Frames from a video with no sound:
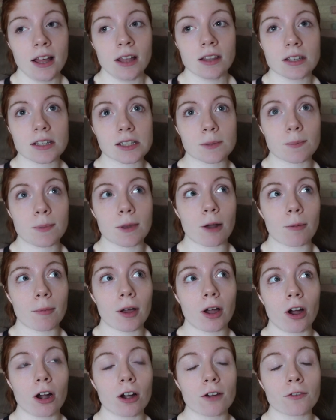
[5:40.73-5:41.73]
This has been on my
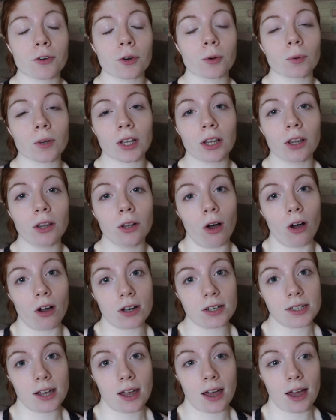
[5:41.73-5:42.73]
heart for a really
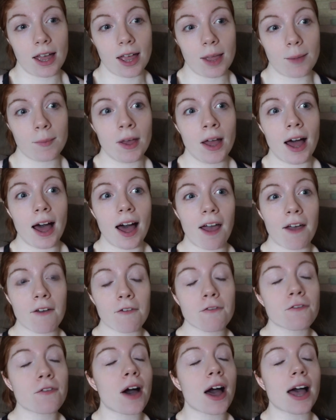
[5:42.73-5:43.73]
long time. I
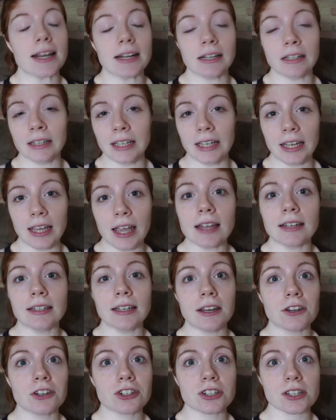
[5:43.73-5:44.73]
finally
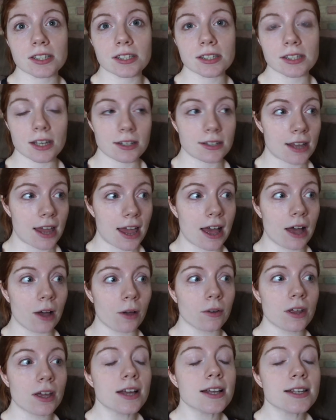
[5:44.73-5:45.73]
need to just sit
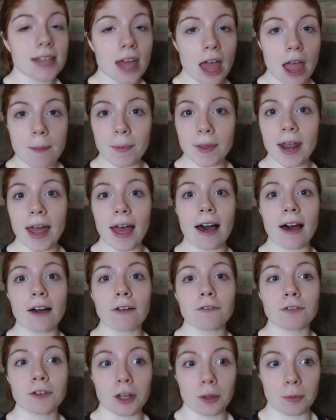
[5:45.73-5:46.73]
down, type it out,
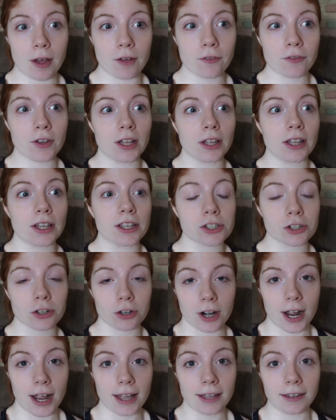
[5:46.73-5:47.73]
feel my feelings,
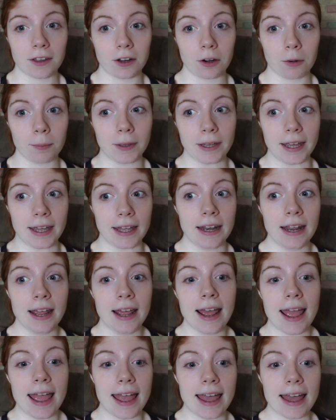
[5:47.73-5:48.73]
cry a little bit,
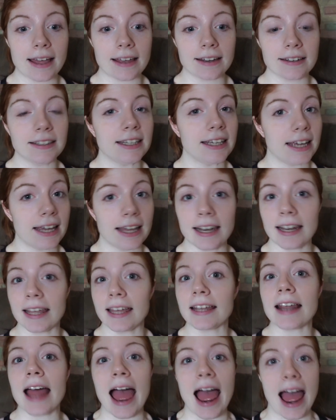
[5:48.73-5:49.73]
and get
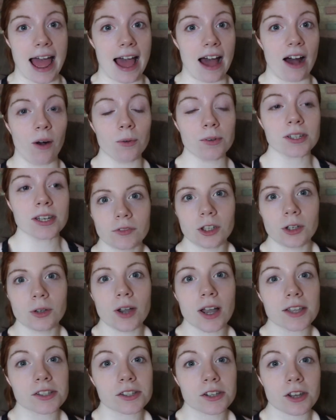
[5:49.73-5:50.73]
it out. You
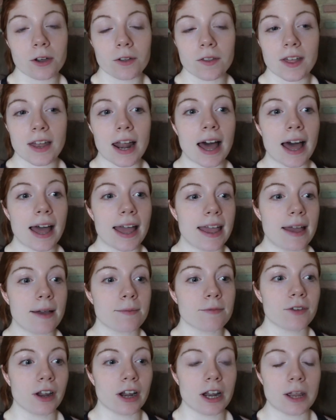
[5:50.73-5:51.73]
guys know that I
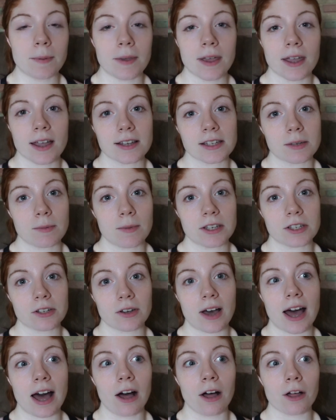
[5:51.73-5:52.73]
am very big into mental
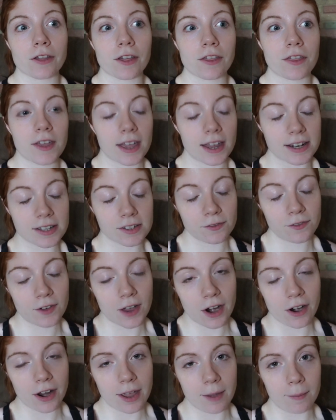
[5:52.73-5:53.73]
health. I think it is
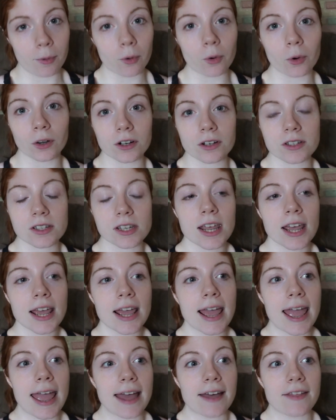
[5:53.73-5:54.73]
very important,
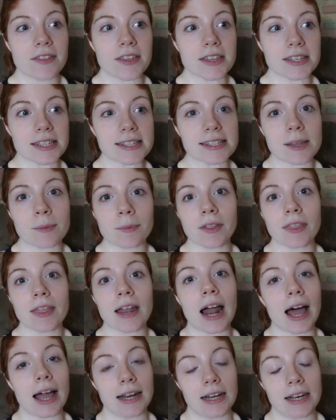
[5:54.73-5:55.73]
and this is something that
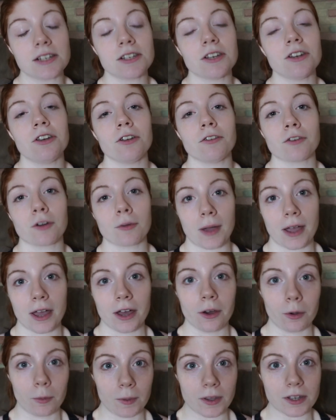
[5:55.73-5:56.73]
I need to do for my
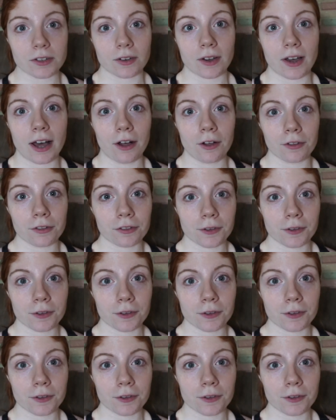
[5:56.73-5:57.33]
own mental health.